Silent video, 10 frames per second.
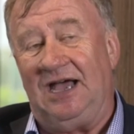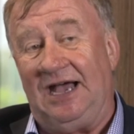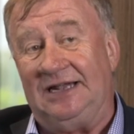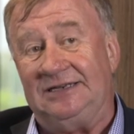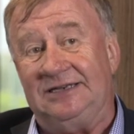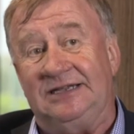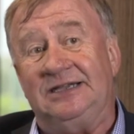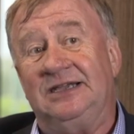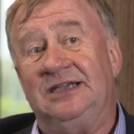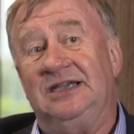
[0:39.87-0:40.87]
and
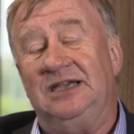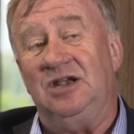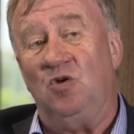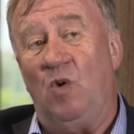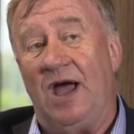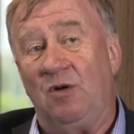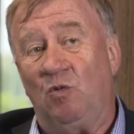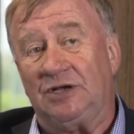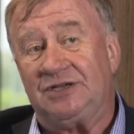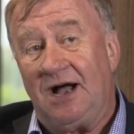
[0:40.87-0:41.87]
in a way
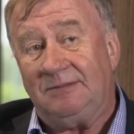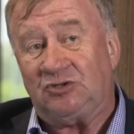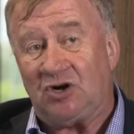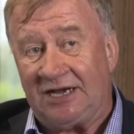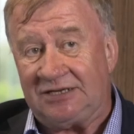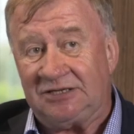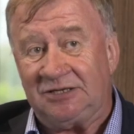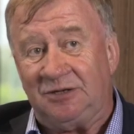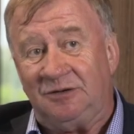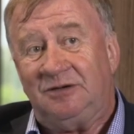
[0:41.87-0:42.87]
what I'm trying
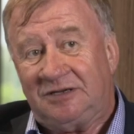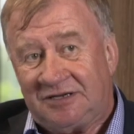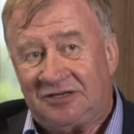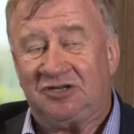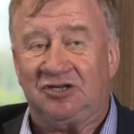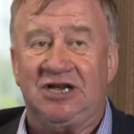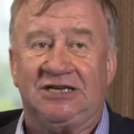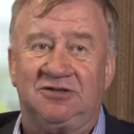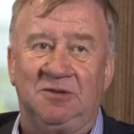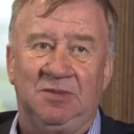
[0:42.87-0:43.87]
to
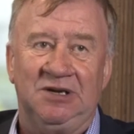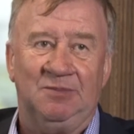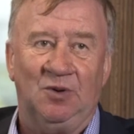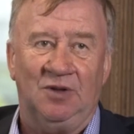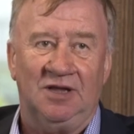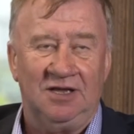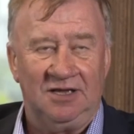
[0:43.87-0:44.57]
suggest to people,